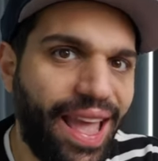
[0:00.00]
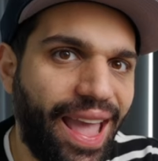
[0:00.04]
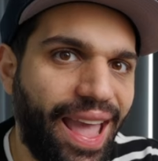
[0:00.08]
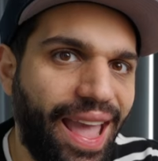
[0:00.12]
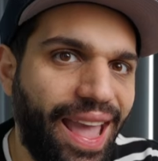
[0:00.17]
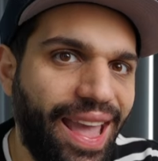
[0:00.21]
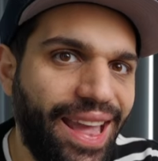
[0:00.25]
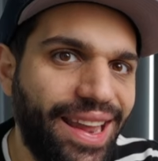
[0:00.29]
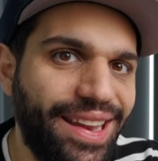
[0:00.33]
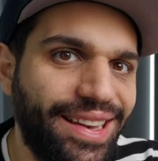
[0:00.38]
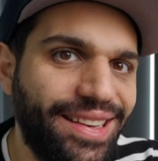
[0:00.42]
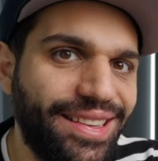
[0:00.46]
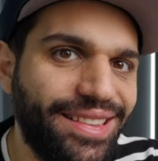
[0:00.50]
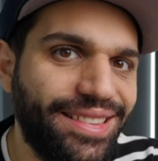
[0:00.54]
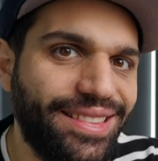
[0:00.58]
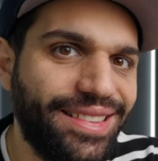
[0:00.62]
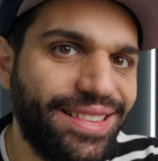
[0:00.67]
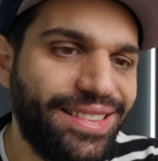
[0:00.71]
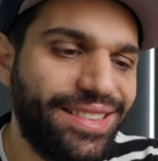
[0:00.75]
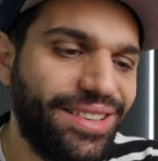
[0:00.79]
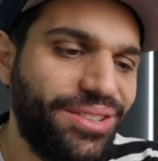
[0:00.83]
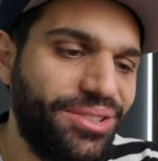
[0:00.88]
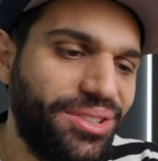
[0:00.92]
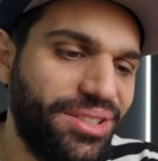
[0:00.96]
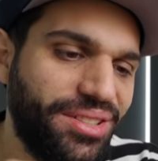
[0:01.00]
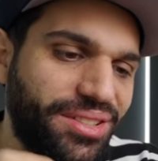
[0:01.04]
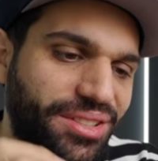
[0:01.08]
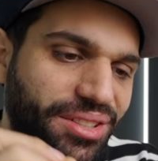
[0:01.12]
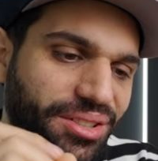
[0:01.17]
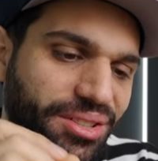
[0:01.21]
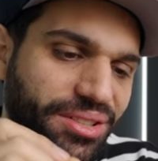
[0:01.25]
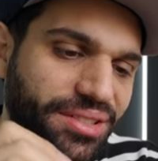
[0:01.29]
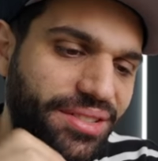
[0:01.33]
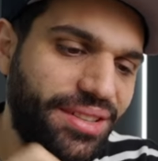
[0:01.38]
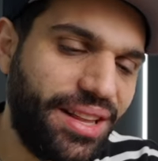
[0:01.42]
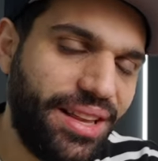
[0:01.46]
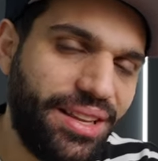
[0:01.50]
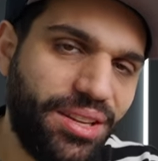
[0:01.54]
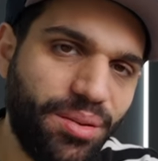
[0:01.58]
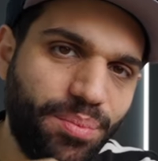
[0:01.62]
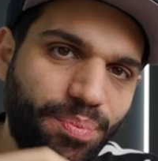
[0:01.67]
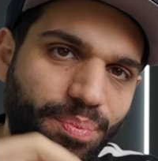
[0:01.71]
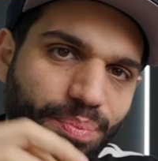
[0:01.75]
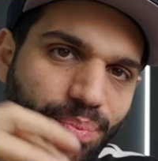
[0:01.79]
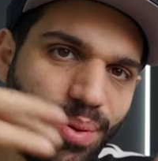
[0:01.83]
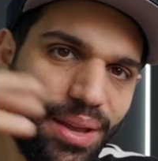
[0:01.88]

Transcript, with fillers: and there there's like a